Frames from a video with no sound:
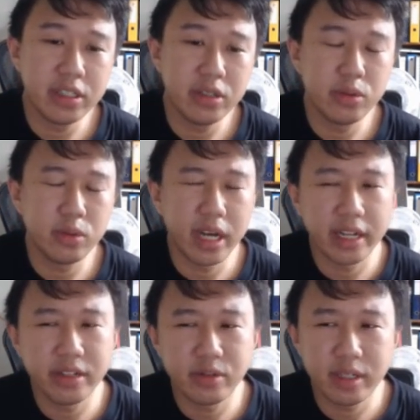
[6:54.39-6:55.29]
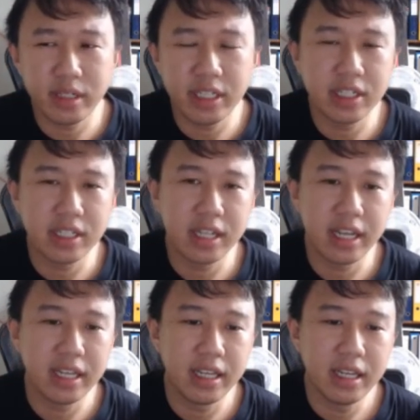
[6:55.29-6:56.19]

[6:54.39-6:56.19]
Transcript: You can't really just like